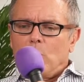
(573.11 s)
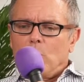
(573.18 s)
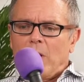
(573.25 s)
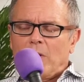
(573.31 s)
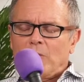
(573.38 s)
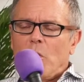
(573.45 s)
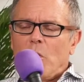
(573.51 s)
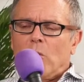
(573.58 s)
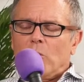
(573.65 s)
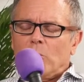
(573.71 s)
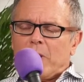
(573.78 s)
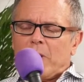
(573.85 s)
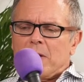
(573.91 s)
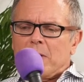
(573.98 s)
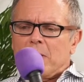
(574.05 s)
Well, you
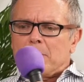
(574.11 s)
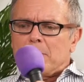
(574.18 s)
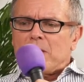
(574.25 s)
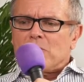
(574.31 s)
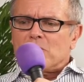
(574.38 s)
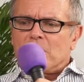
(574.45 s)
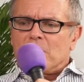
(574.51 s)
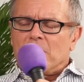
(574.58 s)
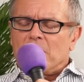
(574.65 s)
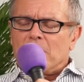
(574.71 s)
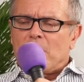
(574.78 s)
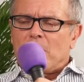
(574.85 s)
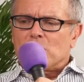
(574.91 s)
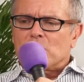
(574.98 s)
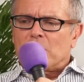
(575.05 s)
already mentioned the
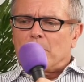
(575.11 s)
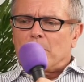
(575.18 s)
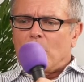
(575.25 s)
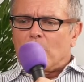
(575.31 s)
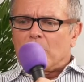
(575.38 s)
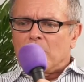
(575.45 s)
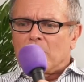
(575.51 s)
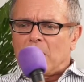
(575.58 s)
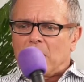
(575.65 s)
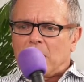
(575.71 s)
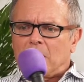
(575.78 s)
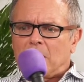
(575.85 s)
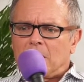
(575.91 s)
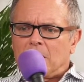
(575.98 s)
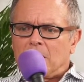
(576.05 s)
most important
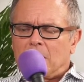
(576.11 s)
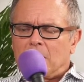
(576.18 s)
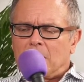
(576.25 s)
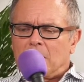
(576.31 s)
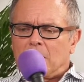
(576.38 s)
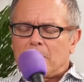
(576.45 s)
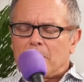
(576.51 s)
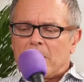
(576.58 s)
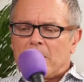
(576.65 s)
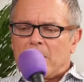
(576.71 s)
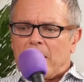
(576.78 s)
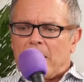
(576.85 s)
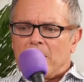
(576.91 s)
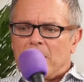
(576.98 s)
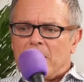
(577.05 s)
thing um,
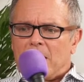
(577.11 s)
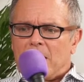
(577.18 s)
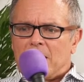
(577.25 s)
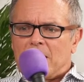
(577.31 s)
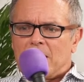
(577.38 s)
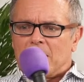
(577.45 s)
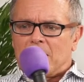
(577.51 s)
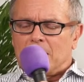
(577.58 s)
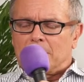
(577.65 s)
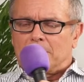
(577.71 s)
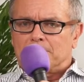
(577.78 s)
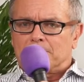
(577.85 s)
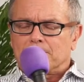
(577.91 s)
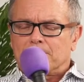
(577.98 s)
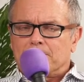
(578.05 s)
that they
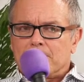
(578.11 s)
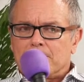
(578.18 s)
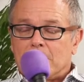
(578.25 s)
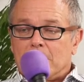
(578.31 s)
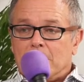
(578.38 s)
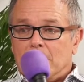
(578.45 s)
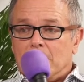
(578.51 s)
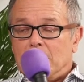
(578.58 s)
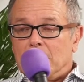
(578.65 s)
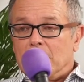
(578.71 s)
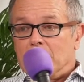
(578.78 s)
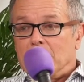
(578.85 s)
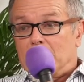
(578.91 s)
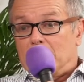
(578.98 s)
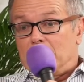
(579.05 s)
um,
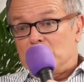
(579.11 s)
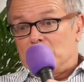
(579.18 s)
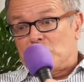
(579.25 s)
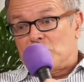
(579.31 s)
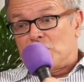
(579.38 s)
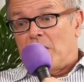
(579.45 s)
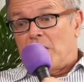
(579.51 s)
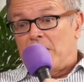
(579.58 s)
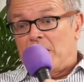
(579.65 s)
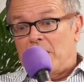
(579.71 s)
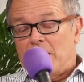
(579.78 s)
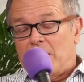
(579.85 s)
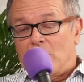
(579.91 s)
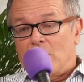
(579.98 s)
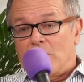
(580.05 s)

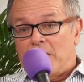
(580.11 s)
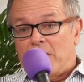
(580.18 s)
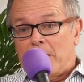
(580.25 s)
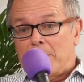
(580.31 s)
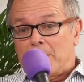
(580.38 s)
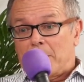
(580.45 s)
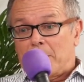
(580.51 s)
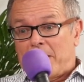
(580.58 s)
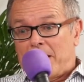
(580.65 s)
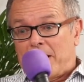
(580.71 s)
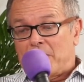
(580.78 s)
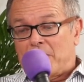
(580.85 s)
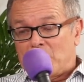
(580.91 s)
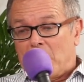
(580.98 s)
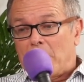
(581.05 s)
study or they
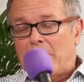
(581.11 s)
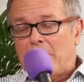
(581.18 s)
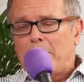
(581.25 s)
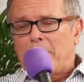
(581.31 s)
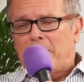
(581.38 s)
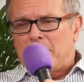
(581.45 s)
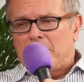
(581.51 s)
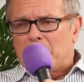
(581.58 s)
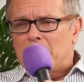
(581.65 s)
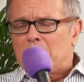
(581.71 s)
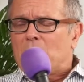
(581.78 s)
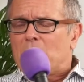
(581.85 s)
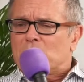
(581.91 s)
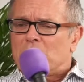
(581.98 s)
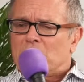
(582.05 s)
prepare the topic. I mean,
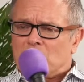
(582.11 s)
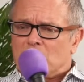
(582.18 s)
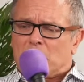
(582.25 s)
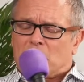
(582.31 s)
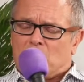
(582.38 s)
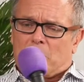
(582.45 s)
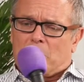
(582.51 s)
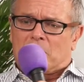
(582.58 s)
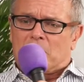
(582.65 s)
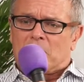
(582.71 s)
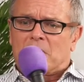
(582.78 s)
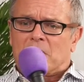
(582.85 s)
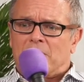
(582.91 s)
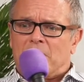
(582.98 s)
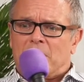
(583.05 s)
most
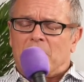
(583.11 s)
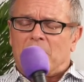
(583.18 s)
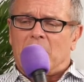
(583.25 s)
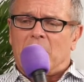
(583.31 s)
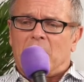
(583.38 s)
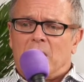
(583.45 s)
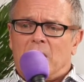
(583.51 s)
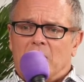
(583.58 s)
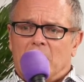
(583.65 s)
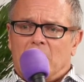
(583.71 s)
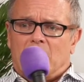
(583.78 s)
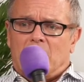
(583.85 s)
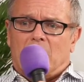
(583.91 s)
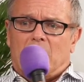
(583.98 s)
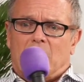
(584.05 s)
interpreters are very,
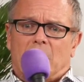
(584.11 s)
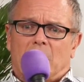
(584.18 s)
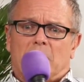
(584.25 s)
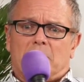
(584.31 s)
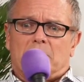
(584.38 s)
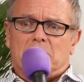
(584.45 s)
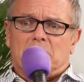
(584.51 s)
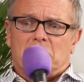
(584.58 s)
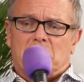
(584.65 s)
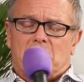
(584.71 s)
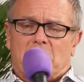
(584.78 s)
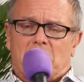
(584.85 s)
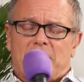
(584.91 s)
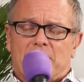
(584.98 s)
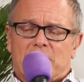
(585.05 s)
um, you
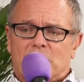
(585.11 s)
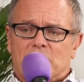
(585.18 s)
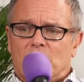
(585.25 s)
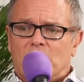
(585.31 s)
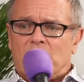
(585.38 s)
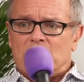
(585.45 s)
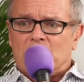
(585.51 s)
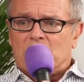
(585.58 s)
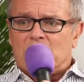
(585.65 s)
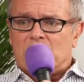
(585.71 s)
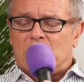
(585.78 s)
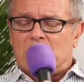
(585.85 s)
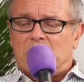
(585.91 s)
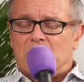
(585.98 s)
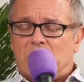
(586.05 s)
know, have a strong
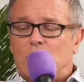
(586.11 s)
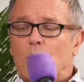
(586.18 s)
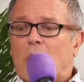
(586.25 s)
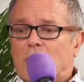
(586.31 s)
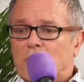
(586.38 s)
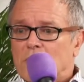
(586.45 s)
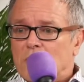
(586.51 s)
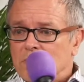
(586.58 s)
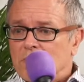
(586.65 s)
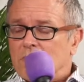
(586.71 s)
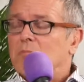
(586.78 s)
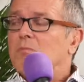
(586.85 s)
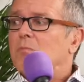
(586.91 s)
interest, want to,